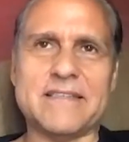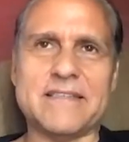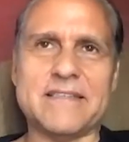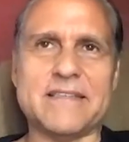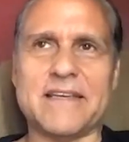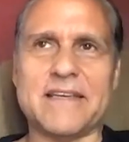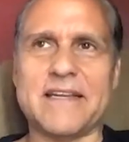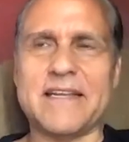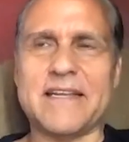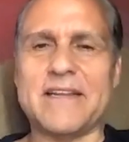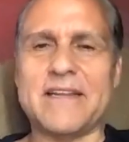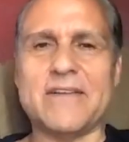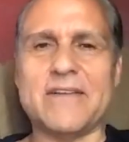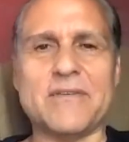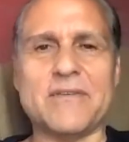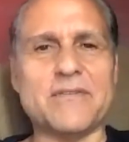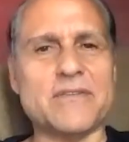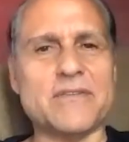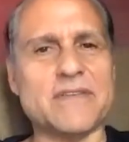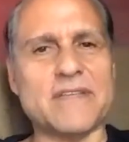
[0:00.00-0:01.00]
I didn't
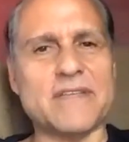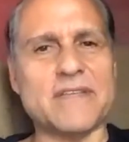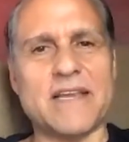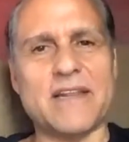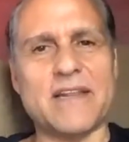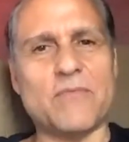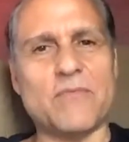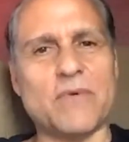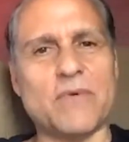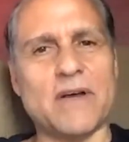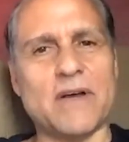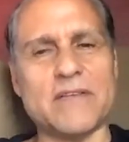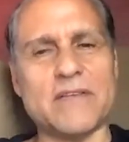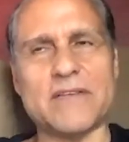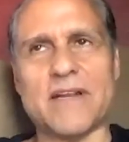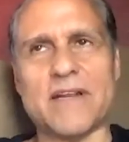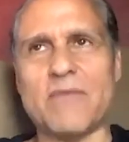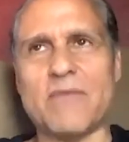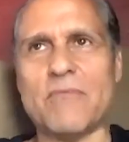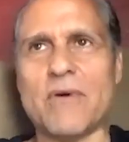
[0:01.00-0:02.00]
know who this lady was,
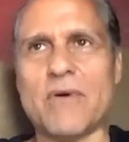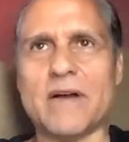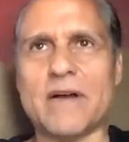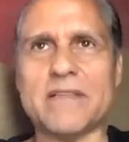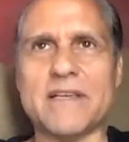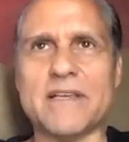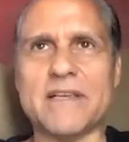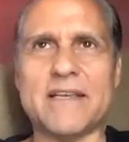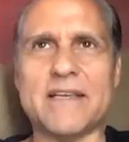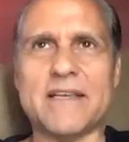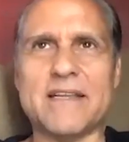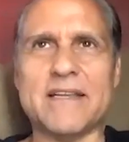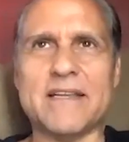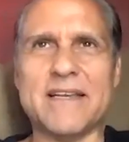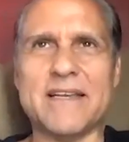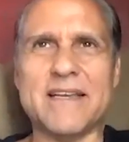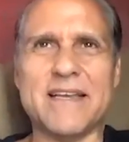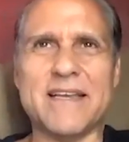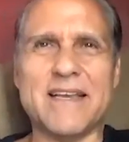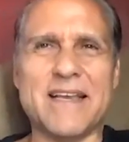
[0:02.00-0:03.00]
and I walked in,
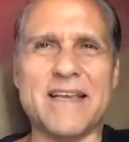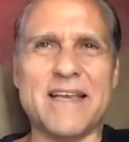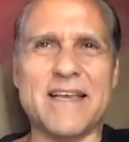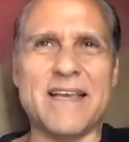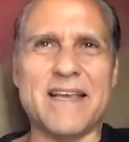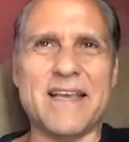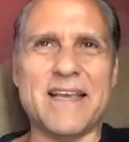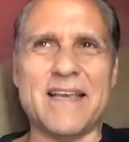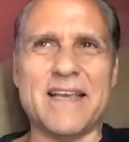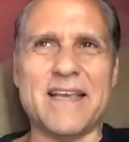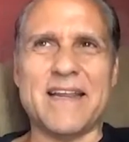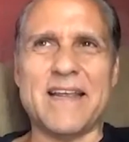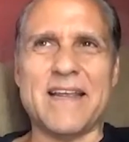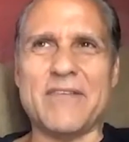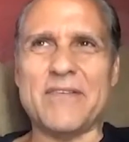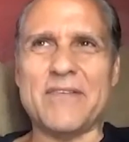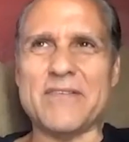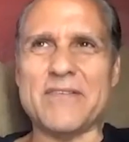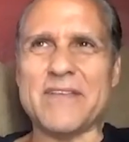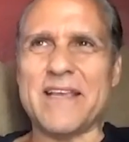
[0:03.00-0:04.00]
and
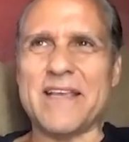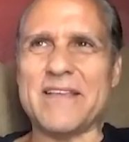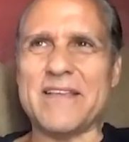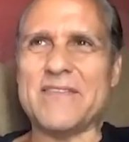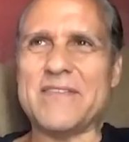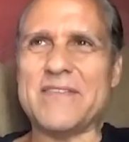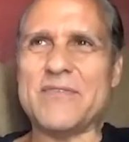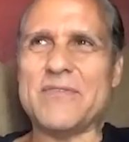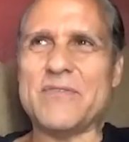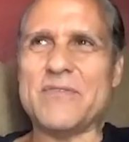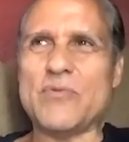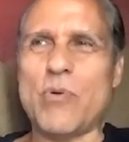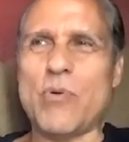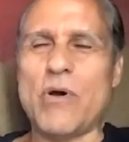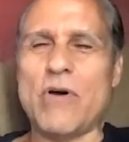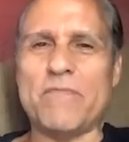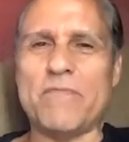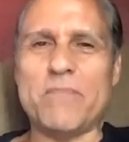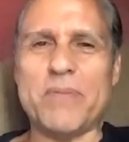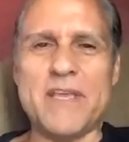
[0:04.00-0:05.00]
there was like
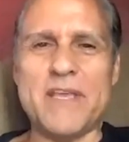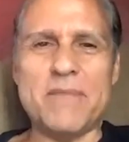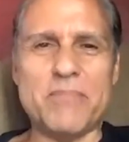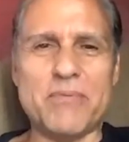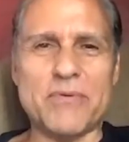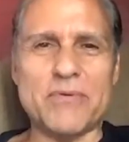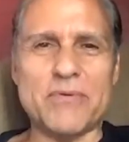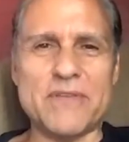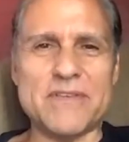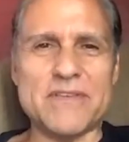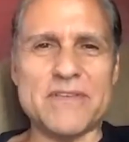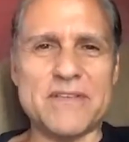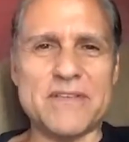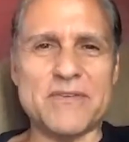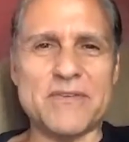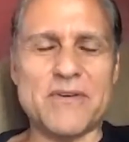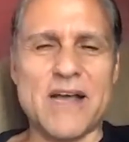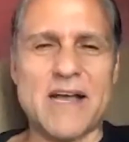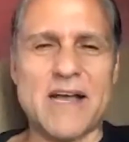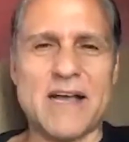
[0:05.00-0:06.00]
twelve people in this
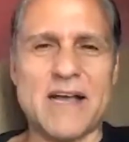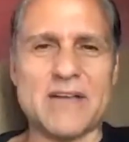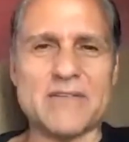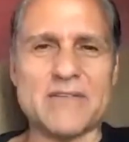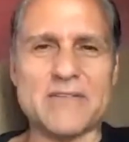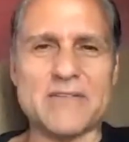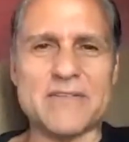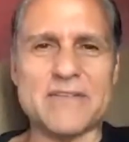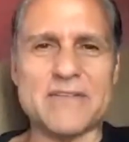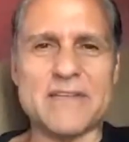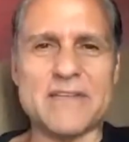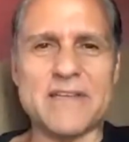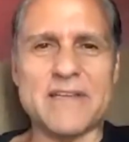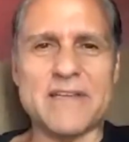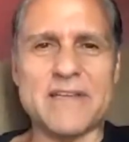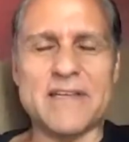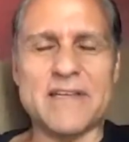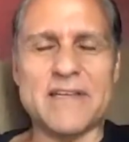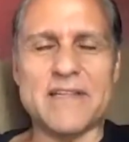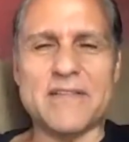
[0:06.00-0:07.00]
little house.
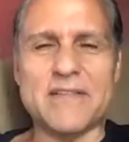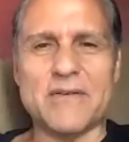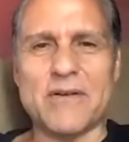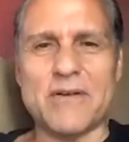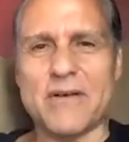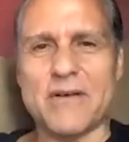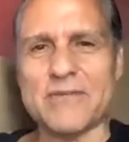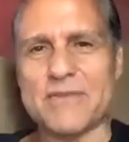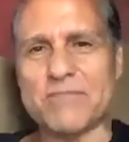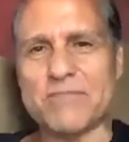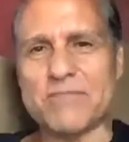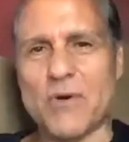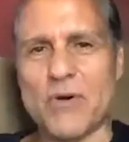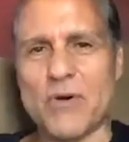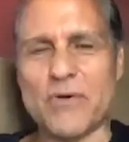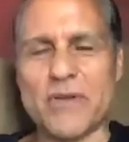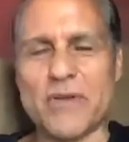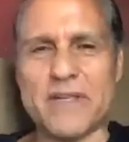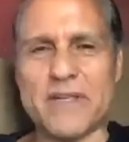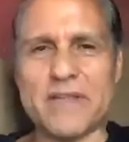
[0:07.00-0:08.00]
They're all
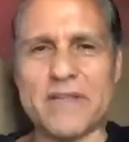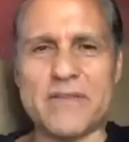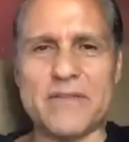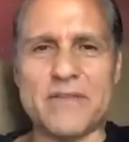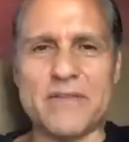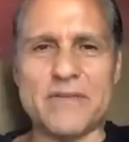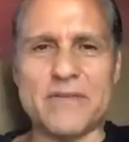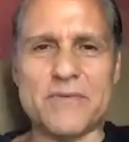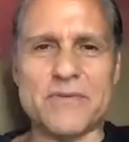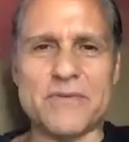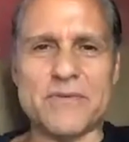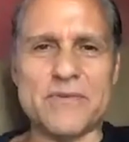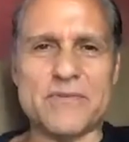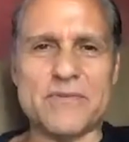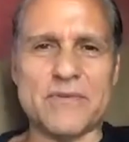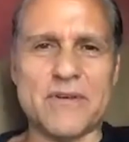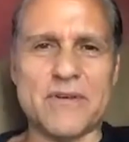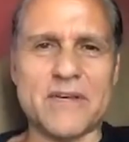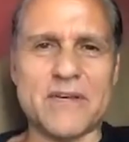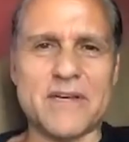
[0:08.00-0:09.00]
smoking, doing
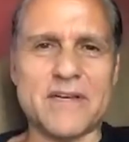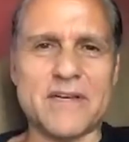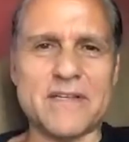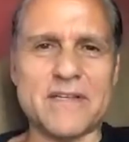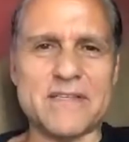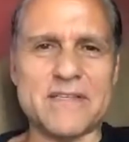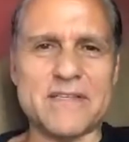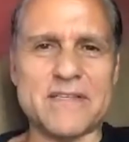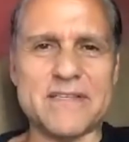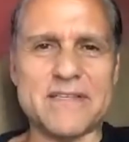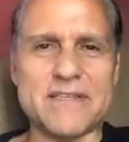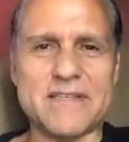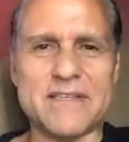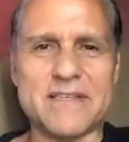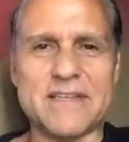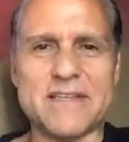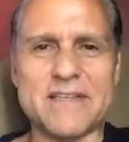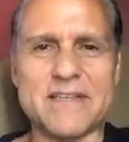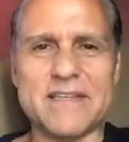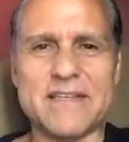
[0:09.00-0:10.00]
drugs,
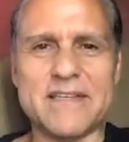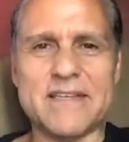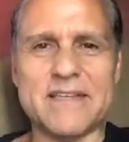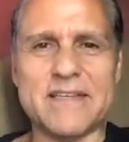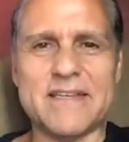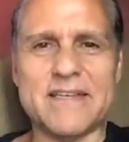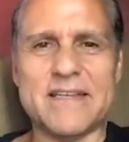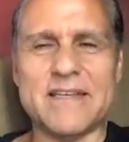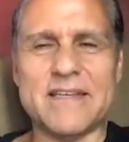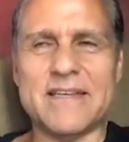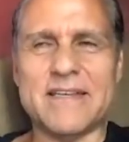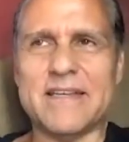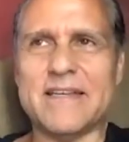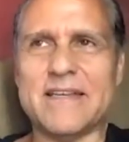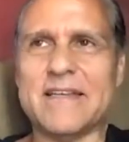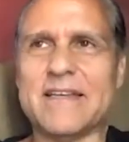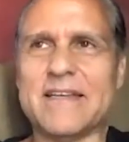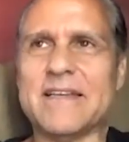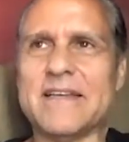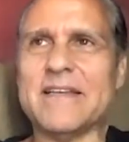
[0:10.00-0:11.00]

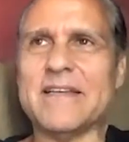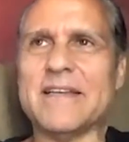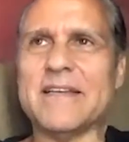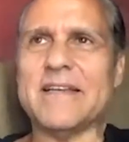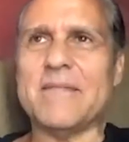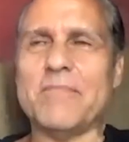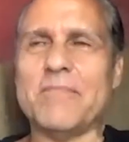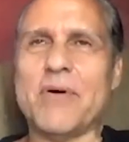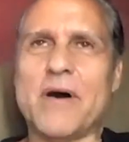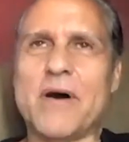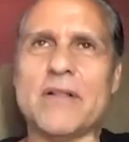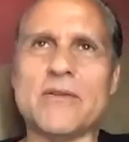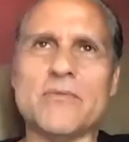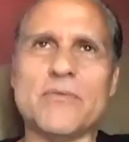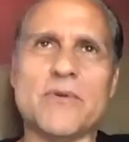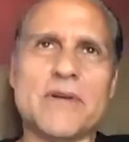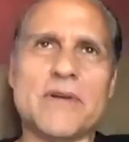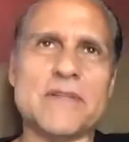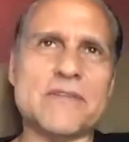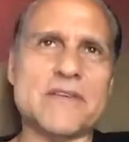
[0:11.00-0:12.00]
and Paula
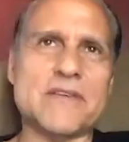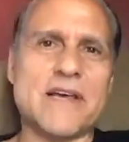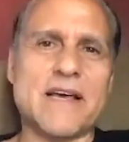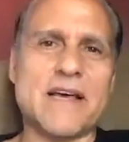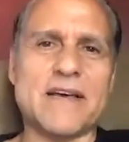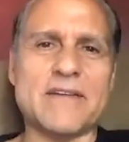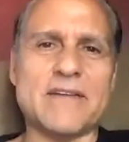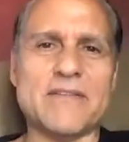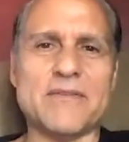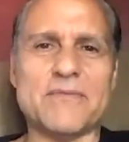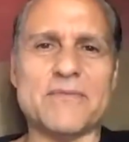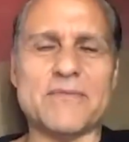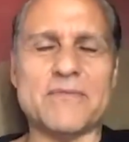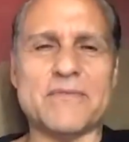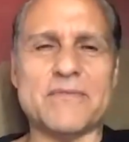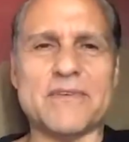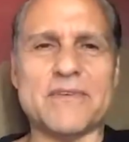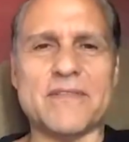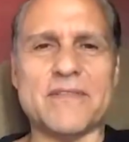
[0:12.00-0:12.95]
runs out of the, of the